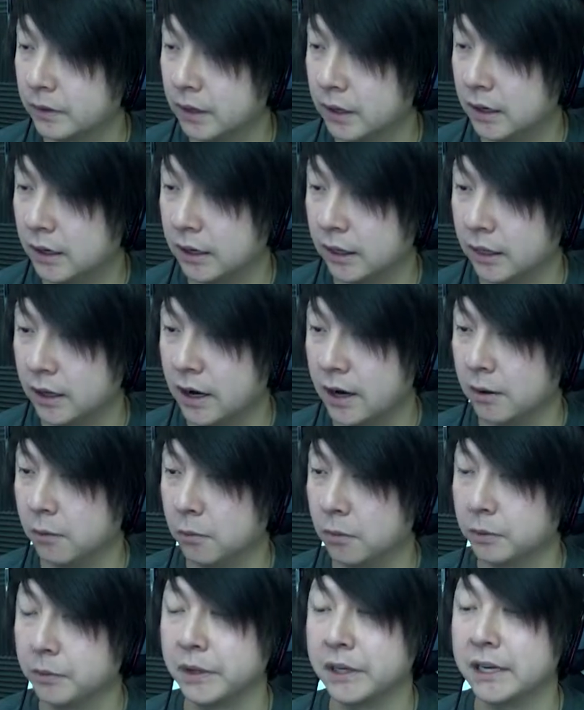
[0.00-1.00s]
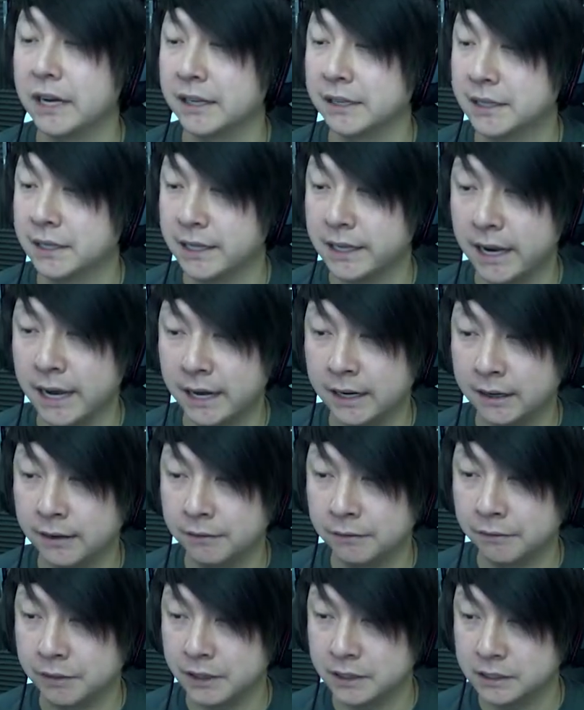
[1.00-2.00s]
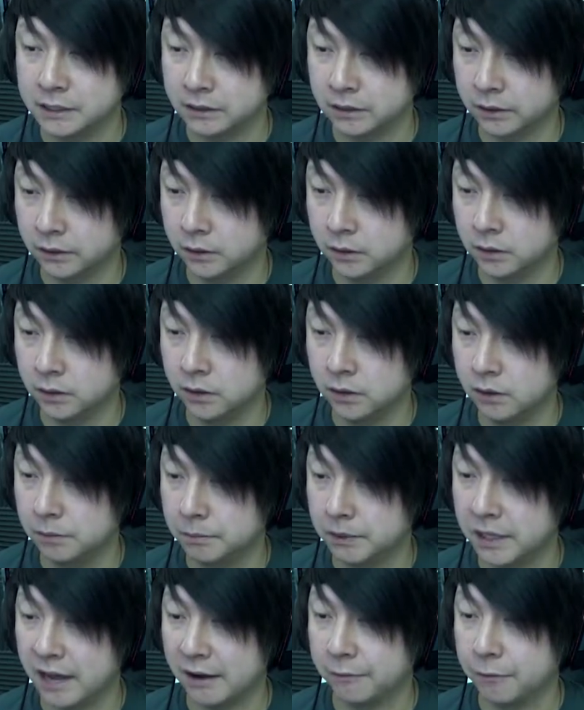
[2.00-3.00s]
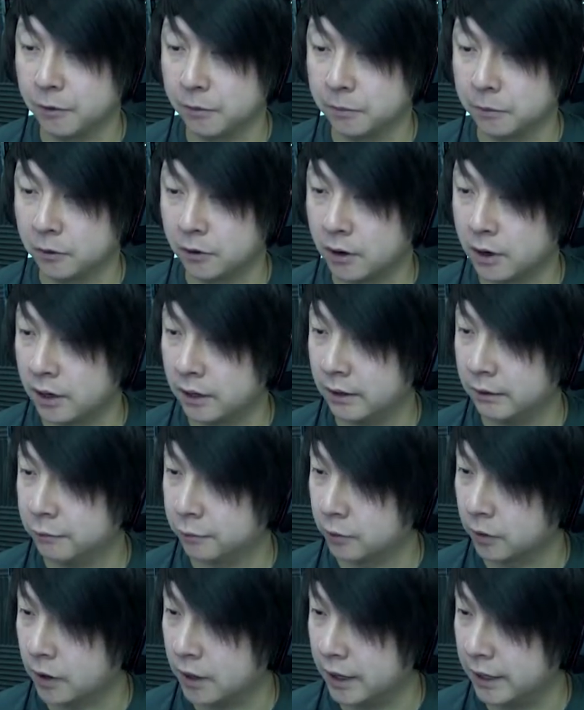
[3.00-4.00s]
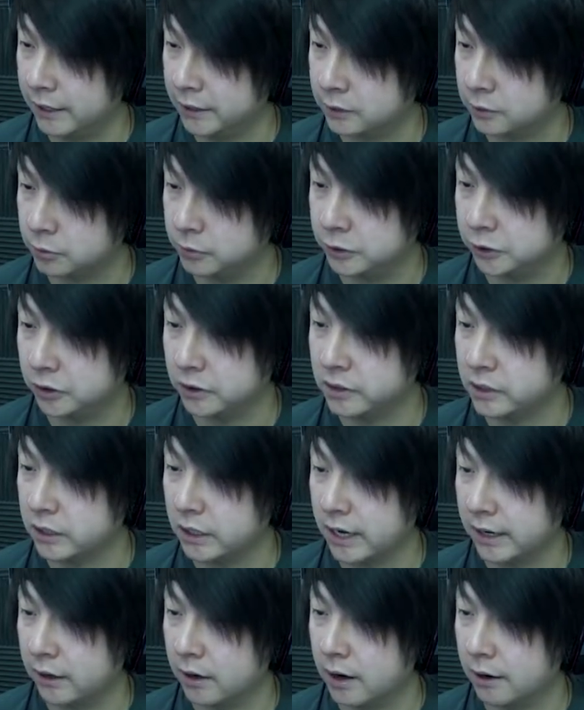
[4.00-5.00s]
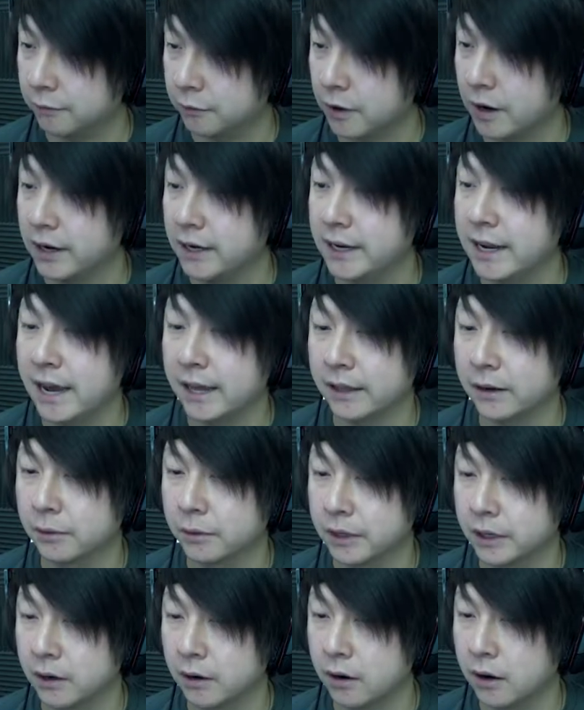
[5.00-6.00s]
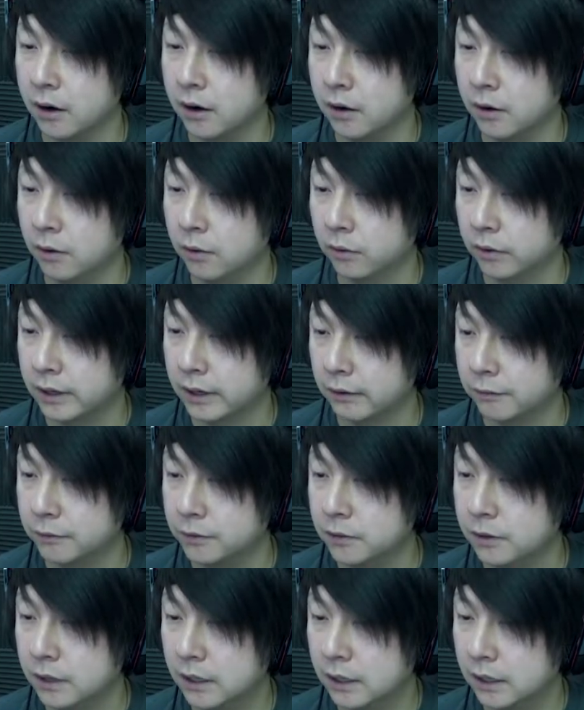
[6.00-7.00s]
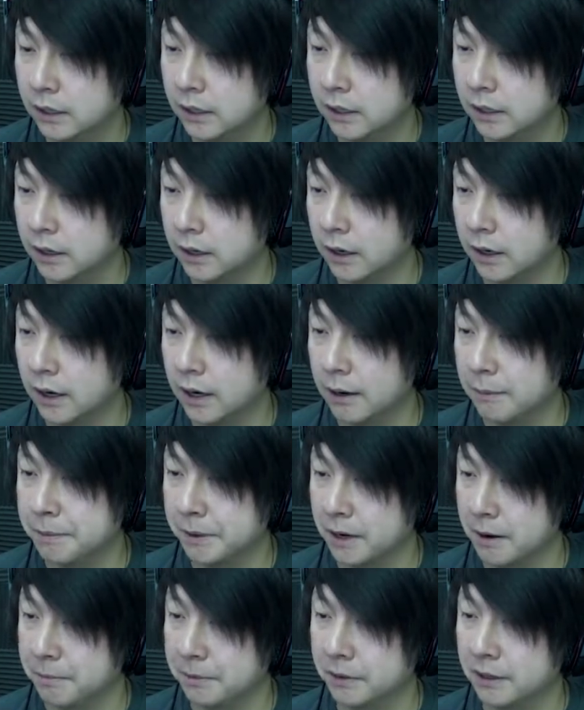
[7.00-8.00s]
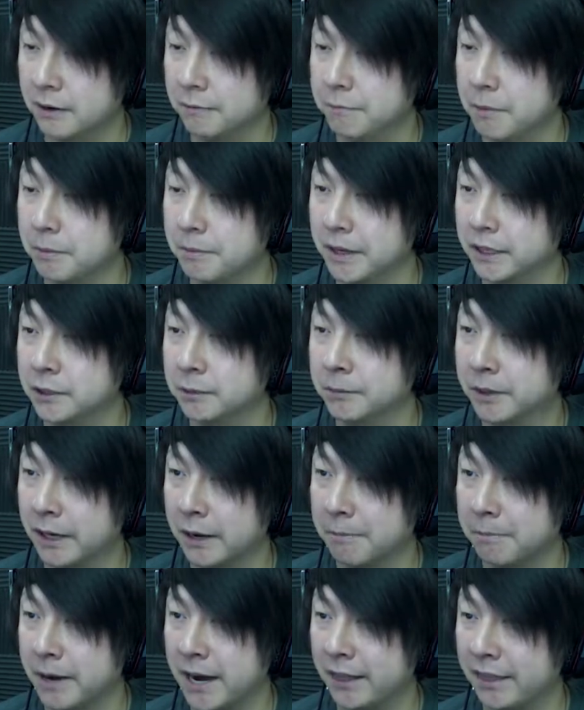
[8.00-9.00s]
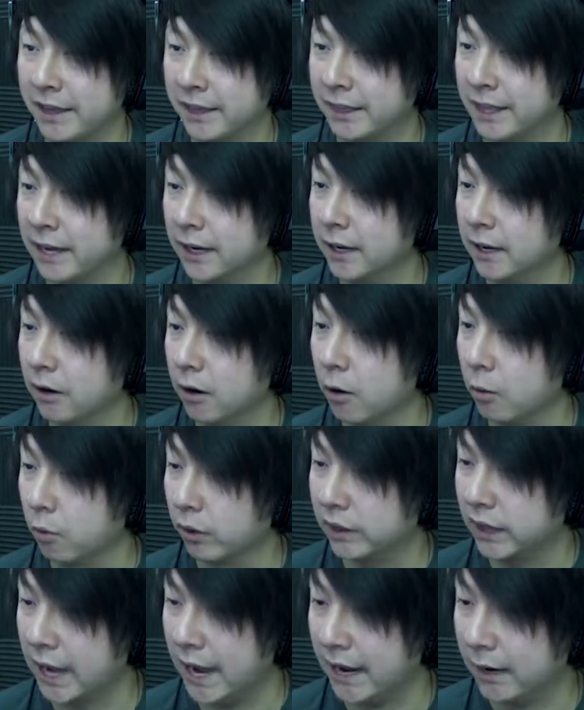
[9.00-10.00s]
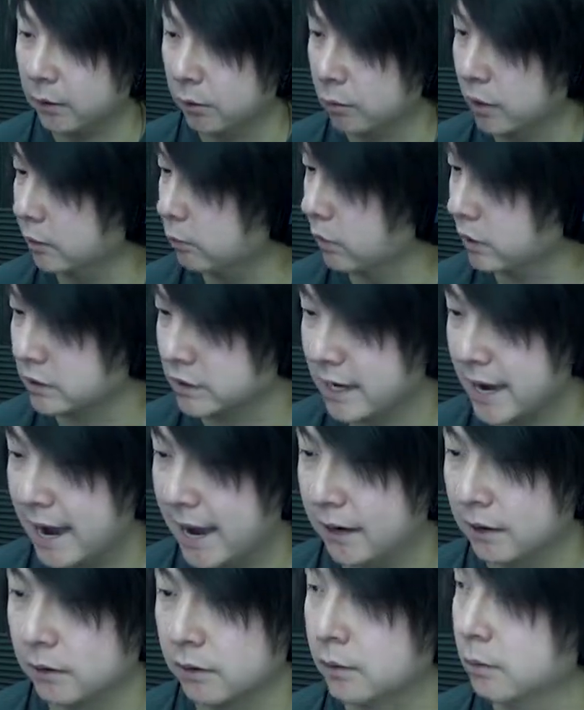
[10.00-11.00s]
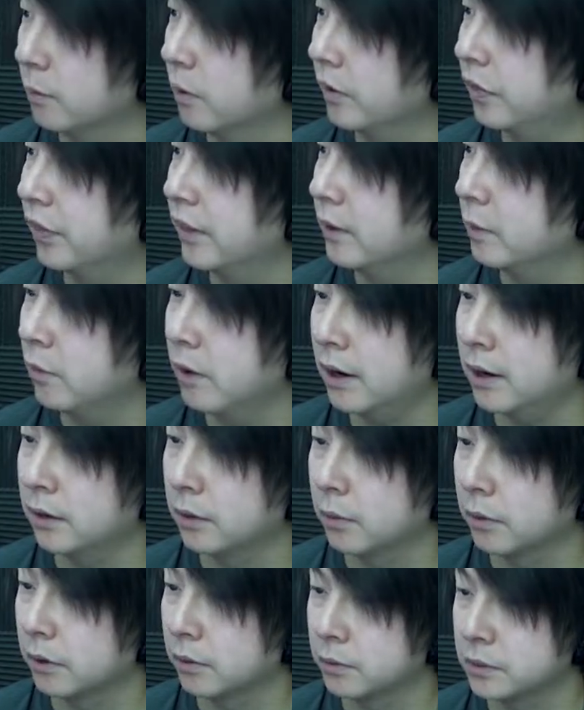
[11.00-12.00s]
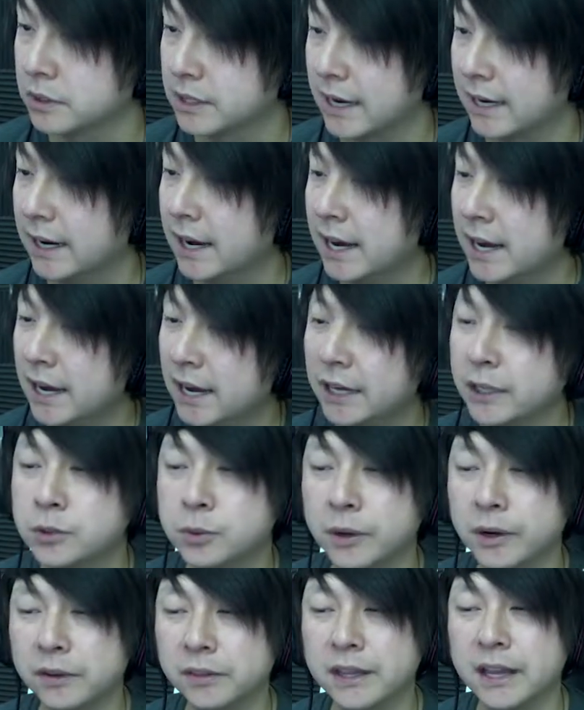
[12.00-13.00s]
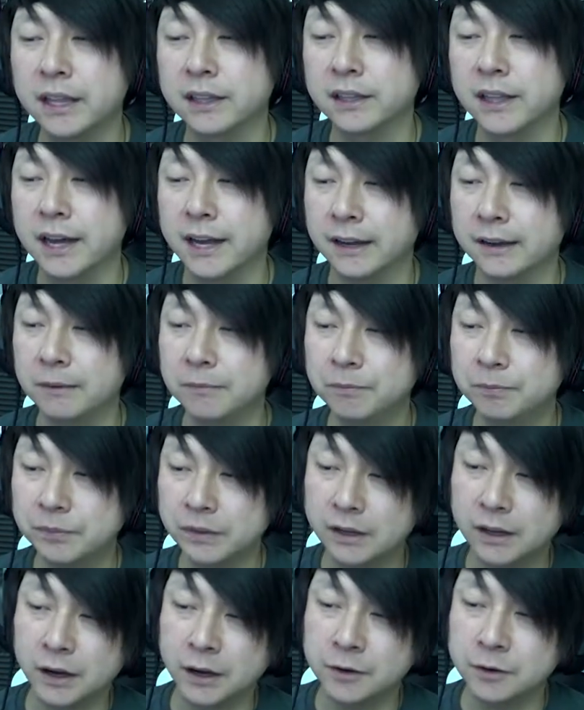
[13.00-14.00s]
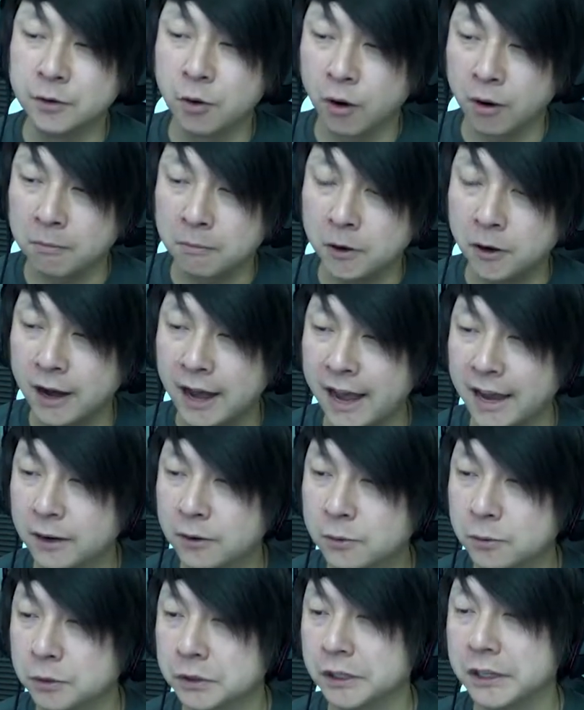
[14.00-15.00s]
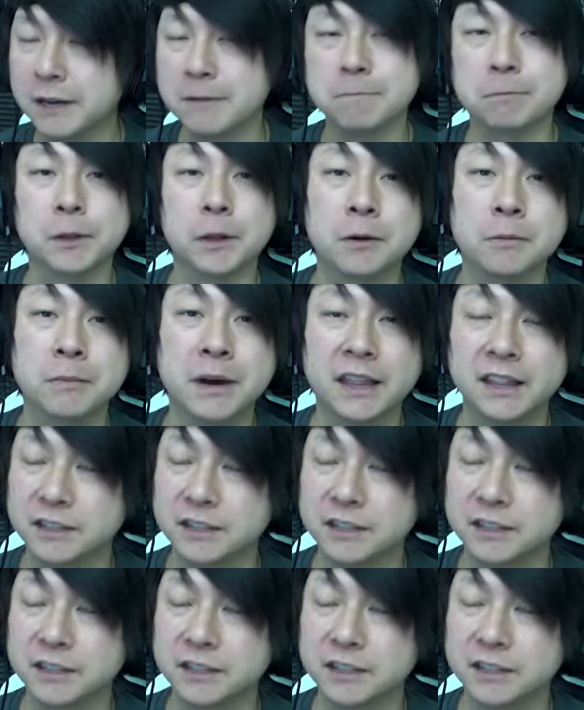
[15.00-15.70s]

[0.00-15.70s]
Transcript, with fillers: I thought when we get to the end of this little platform we're on, if we're ice, we should slide off, right? Yeah, there we go. Uh-oh, careful. Uh, pick up enough momentum to get by that thing. Oh, what the heck? What was that? What what in the world was that? It's weird that like a normal head wouldn't get blown by